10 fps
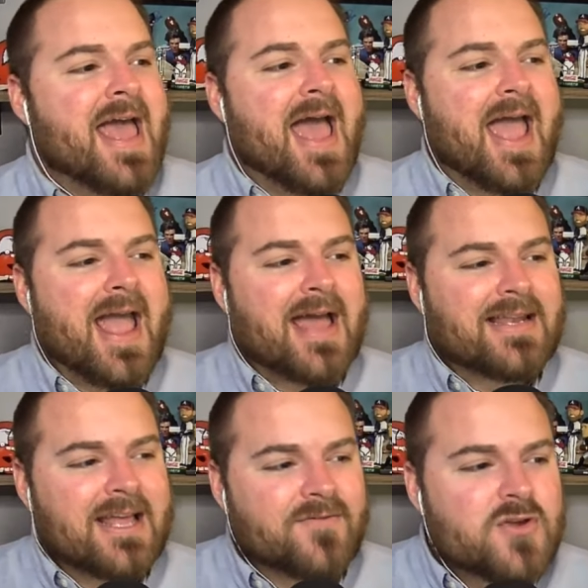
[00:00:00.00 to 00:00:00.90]
And
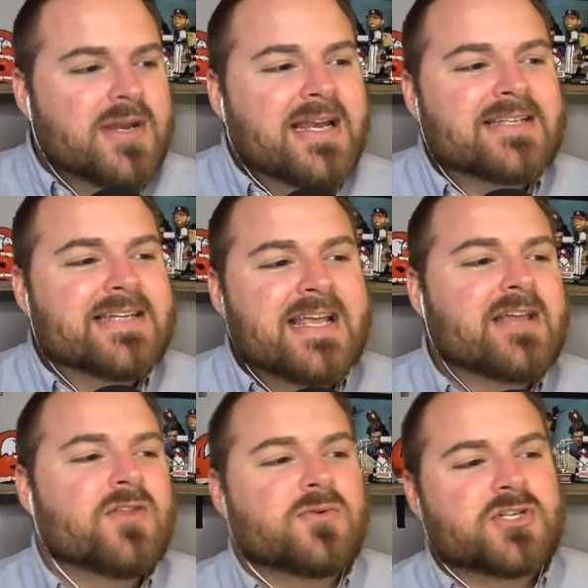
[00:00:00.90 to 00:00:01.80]
if you need to sneak
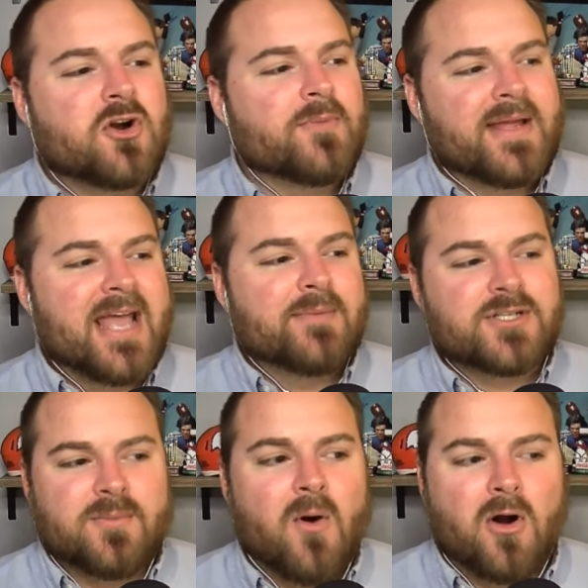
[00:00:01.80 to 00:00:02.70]
in those tournament games
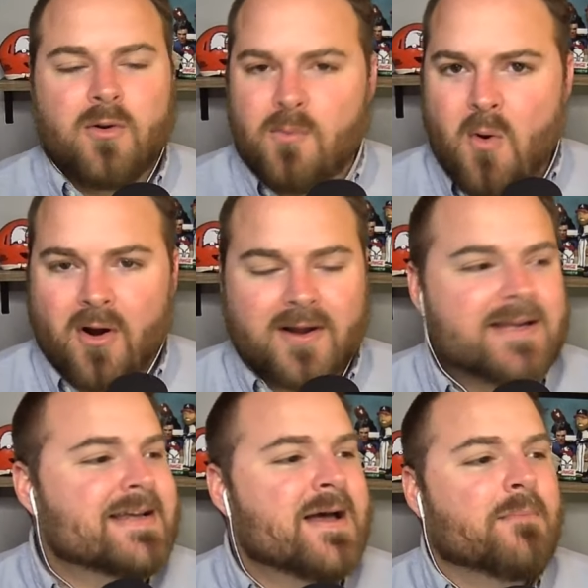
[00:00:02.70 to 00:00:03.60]
tomorrow at work,
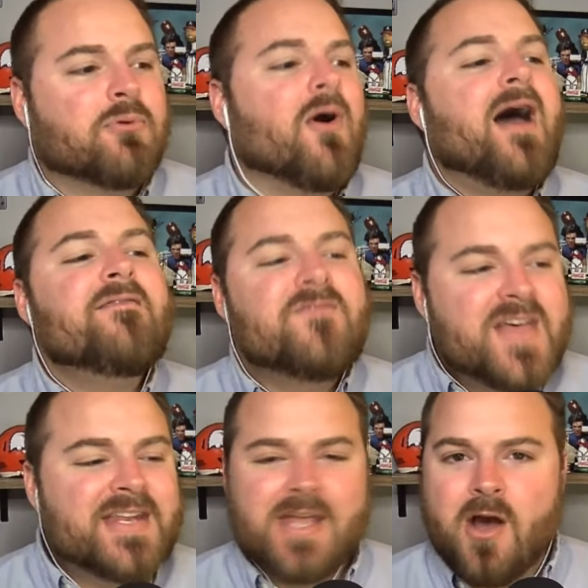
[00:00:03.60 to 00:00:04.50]
Prime
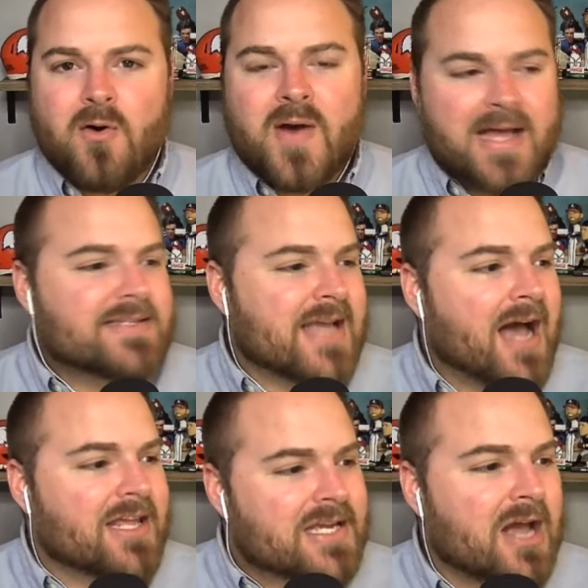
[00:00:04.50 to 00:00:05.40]
Video has
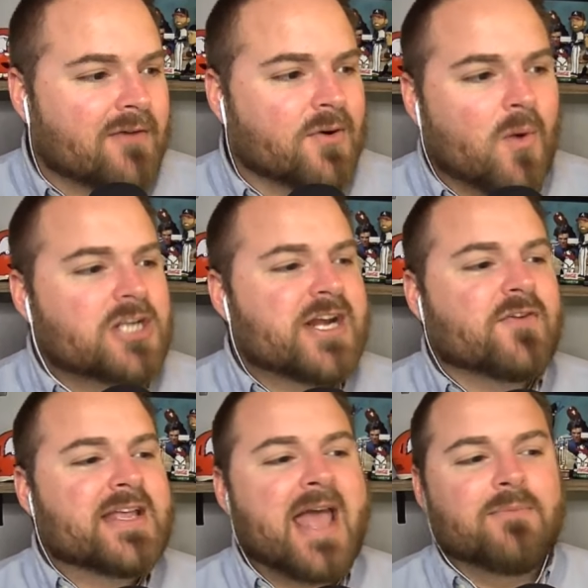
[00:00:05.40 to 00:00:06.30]
got you covered. Watch
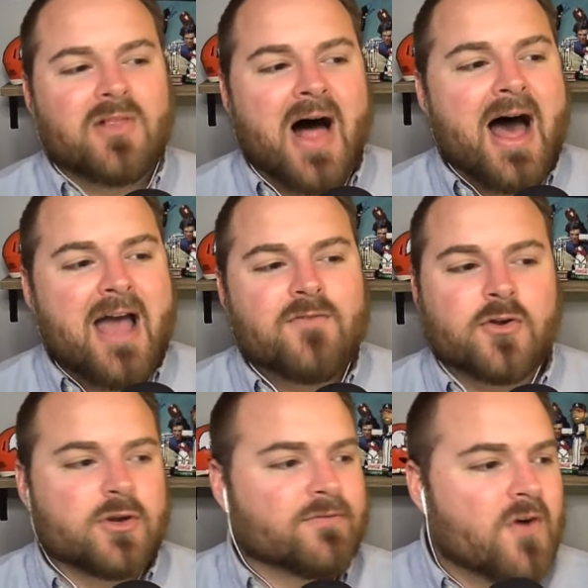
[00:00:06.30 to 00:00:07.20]
every game live on
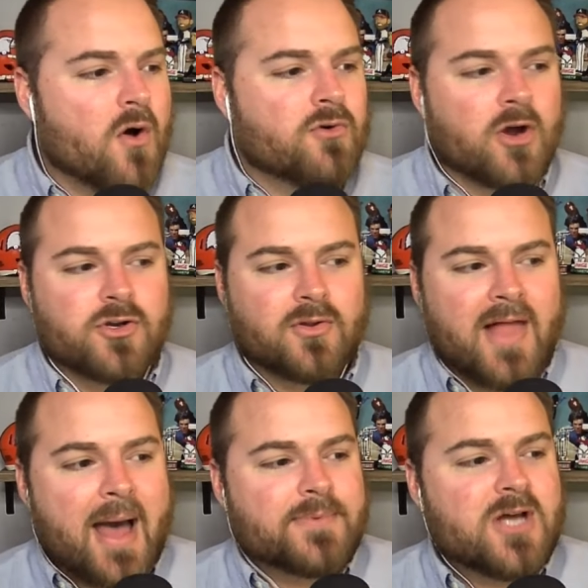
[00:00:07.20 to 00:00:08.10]
your phone, on your
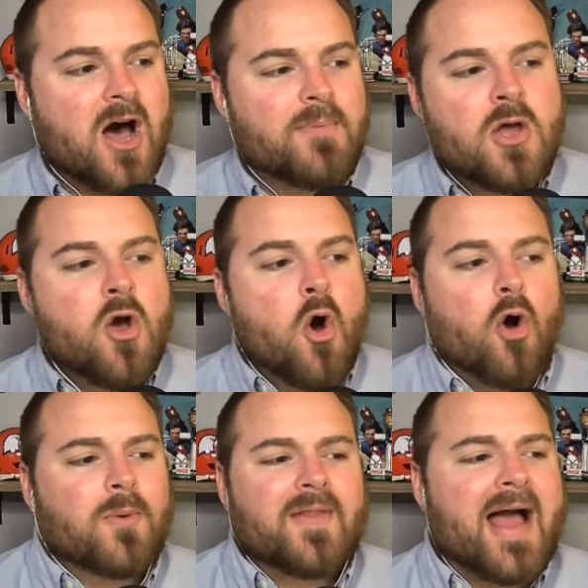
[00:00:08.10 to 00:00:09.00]
laptop,
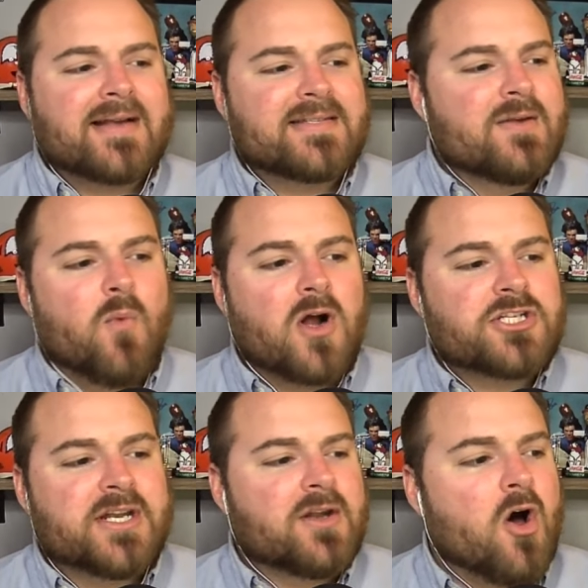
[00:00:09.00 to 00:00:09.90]
or relax and watch
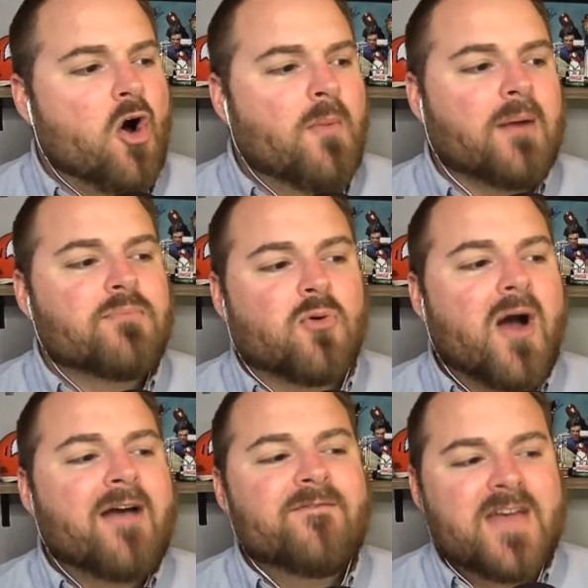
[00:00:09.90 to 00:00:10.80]
it at home on
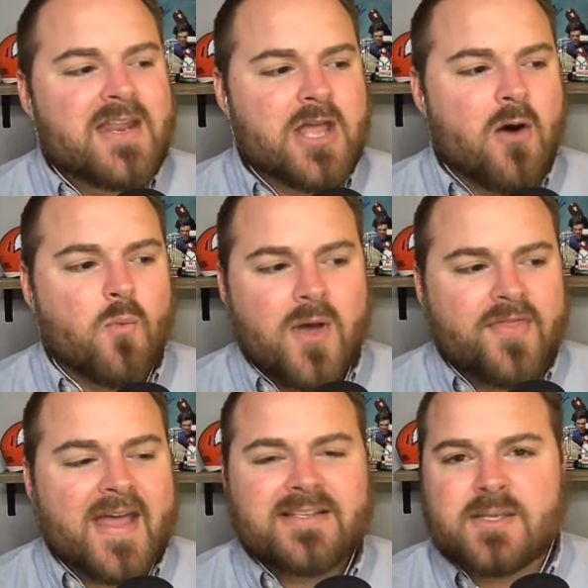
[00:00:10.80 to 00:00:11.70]
Prime Video with
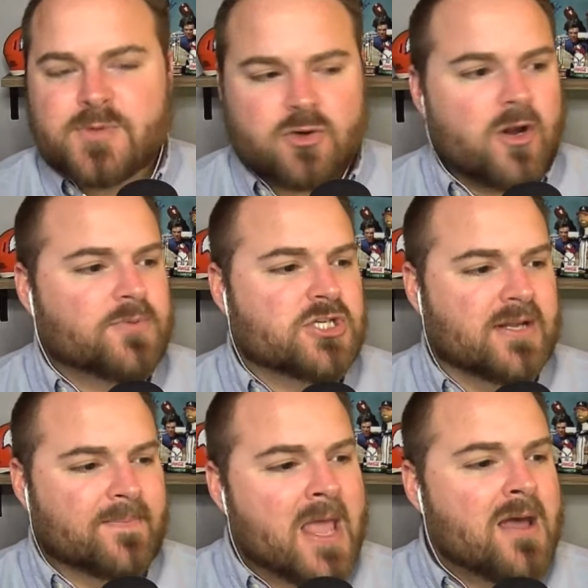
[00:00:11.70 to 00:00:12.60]
a
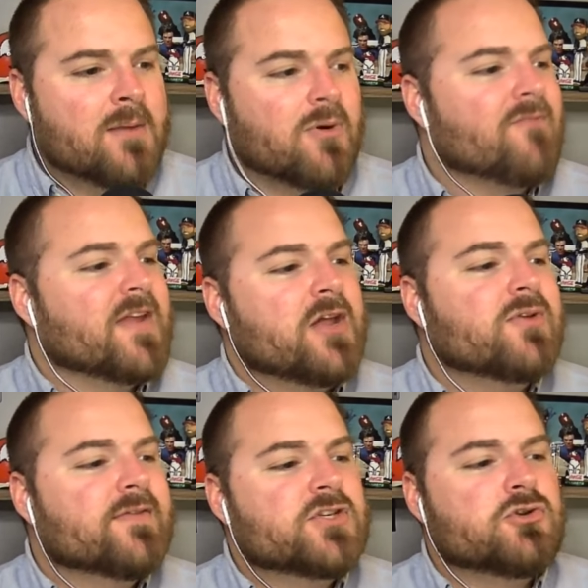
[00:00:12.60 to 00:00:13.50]
subscription. Prime Video
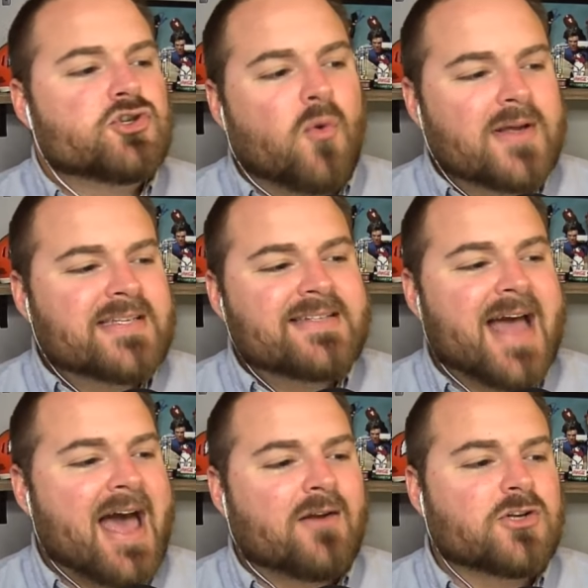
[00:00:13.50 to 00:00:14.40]
gives you choices to
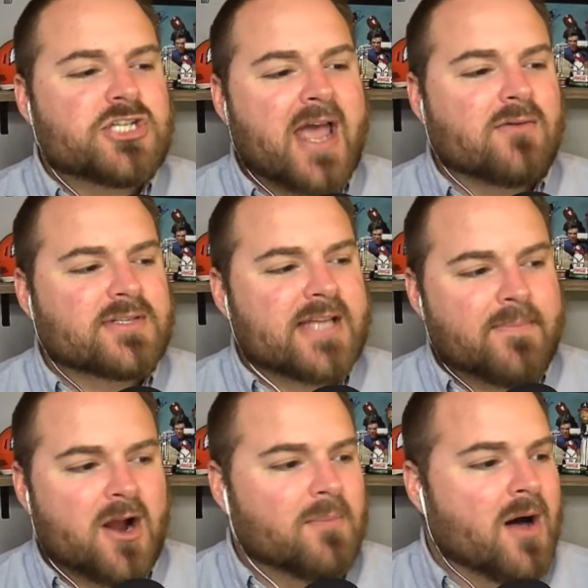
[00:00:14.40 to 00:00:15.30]
add on channels like
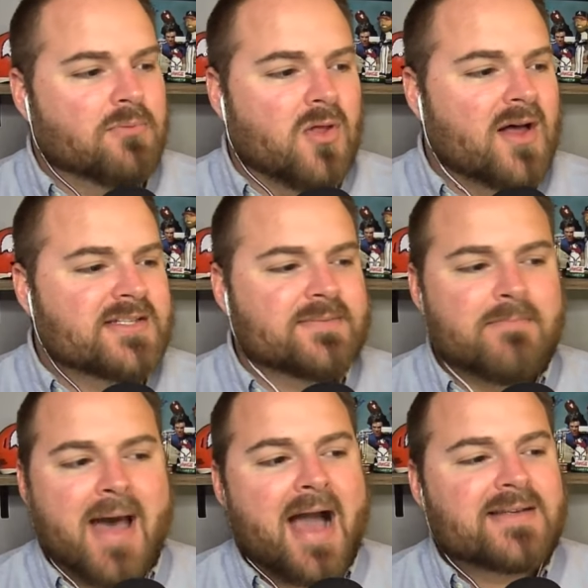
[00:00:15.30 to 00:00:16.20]
Paramount Plus,
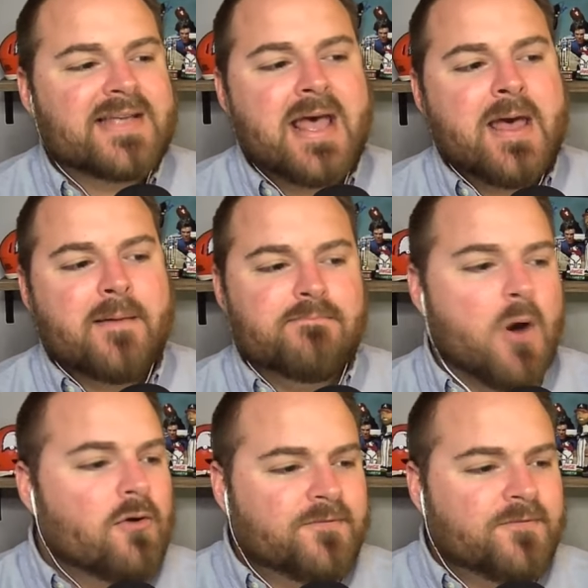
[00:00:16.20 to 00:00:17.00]
Max, both